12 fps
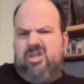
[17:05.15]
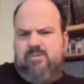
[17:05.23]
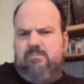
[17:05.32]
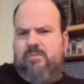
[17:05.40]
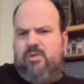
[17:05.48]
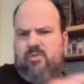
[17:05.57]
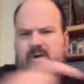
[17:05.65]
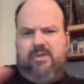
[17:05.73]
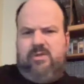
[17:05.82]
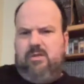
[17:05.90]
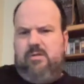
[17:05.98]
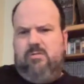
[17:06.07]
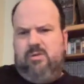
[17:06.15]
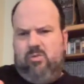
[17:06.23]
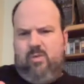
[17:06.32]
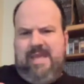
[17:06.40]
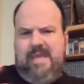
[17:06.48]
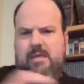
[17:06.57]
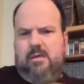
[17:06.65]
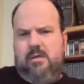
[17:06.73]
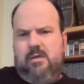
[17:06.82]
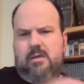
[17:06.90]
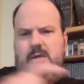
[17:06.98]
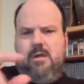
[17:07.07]
them throughout the week,
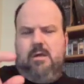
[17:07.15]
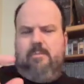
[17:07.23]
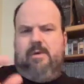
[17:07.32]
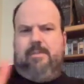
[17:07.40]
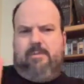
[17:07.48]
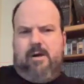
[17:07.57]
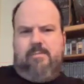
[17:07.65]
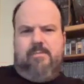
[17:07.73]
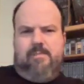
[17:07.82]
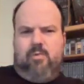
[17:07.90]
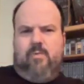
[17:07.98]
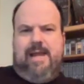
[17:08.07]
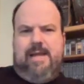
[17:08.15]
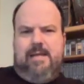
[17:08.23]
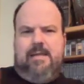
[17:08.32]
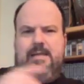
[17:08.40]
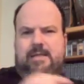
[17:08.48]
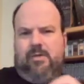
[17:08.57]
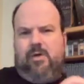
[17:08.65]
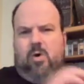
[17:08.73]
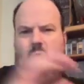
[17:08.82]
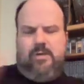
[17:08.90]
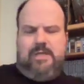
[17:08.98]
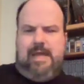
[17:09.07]
but I probably waited until the
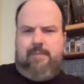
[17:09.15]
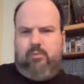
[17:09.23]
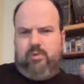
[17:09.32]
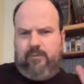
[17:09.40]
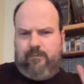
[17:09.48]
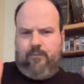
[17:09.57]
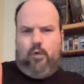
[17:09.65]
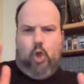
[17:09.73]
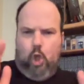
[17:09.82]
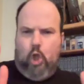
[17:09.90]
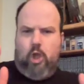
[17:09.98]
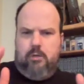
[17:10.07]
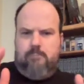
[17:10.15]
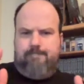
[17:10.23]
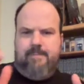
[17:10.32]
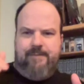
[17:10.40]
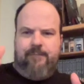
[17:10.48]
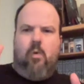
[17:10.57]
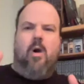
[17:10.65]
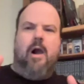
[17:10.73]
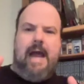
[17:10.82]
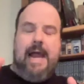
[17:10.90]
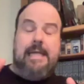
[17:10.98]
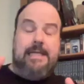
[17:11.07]
whole tape was full before
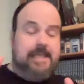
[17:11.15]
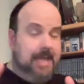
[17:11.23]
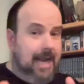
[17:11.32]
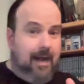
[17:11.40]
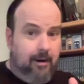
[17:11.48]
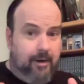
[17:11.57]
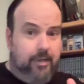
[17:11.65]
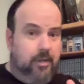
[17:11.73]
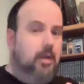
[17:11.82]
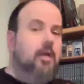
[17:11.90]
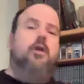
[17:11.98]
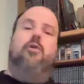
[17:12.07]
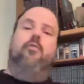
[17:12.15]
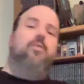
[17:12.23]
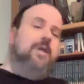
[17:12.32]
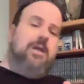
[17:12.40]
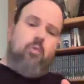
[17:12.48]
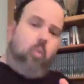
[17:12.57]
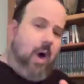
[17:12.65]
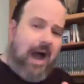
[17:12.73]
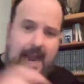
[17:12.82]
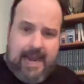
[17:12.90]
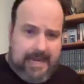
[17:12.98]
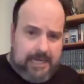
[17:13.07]
I dared
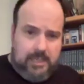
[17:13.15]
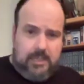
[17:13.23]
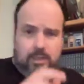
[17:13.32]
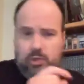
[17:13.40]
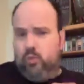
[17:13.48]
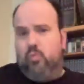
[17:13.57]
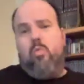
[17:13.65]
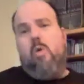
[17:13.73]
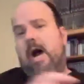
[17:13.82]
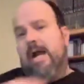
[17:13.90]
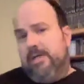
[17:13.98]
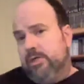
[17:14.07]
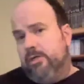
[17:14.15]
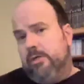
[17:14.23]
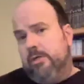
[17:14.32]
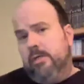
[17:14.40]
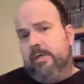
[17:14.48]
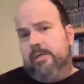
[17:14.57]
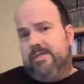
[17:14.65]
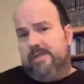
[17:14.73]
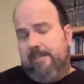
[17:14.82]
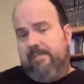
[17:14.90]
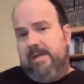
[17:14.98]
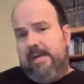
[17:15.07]
rewind to watch
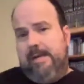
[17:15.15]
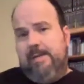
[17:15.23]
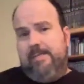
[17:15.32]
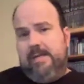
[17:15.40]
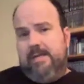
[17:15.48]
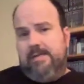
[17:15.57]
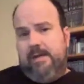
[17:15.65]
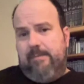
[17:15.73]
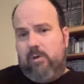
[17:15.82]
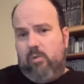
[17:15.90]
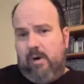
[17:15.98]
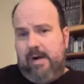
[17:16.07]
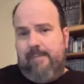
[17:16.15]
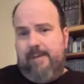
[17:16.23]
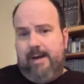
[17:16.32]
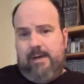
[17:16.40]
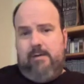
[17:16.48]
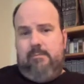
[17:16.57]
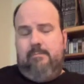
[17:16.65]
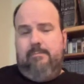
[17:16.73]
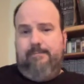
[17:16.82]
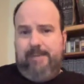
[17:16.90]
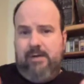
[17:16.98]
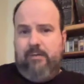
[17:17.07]
something because I'd be worried about it
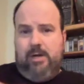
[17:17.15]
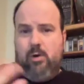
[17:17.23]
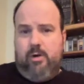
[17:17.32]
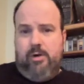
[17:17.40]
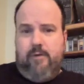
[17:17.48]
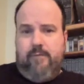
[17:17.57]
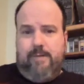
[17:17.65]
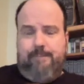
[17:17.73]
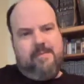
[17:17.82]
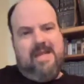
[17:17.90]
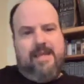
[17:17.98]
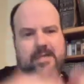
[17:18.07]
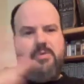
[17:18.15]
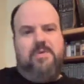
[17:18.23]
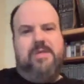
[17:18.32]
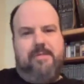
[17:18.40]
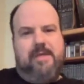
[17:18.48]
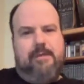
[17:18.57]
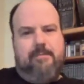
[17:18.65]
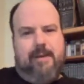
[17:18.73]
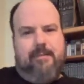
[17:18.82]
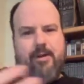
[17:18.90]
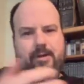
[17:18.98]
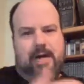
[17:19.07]
being recorded over. And this was something my
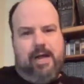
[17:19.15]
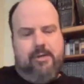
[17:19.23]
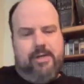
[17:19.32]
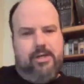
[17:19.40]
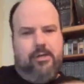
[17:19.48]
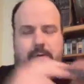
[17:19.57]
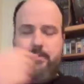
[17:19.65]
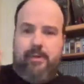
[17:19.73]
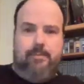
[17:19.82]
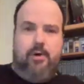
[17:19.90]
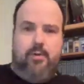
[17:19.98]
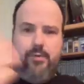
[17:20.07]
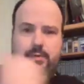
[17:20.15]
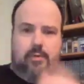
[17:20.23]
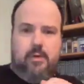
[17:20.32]
brother and I would do, and we both